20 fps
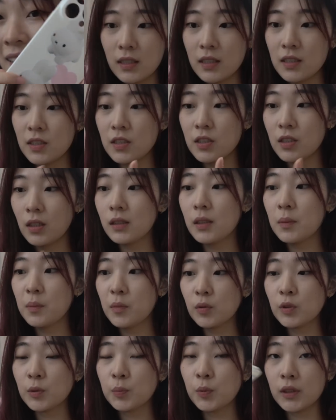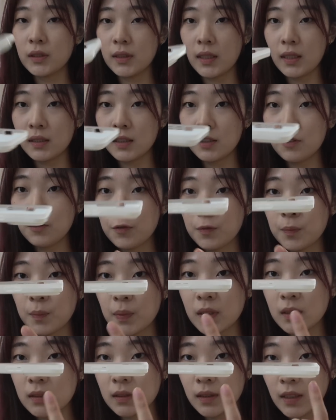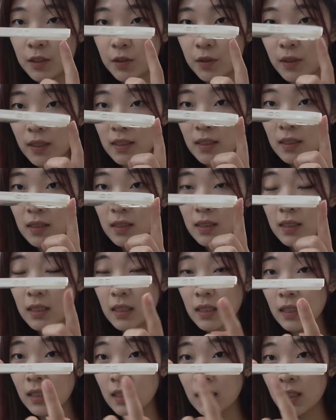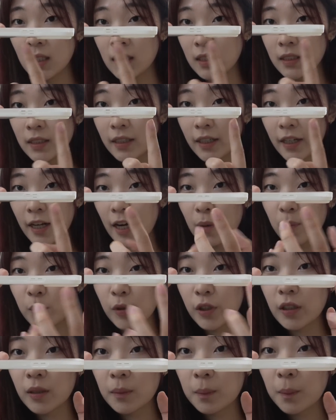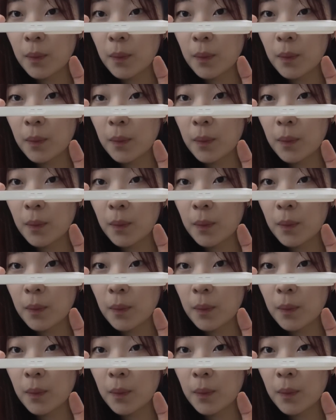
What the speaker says: It's not the most protective because, as you guys can see, the camera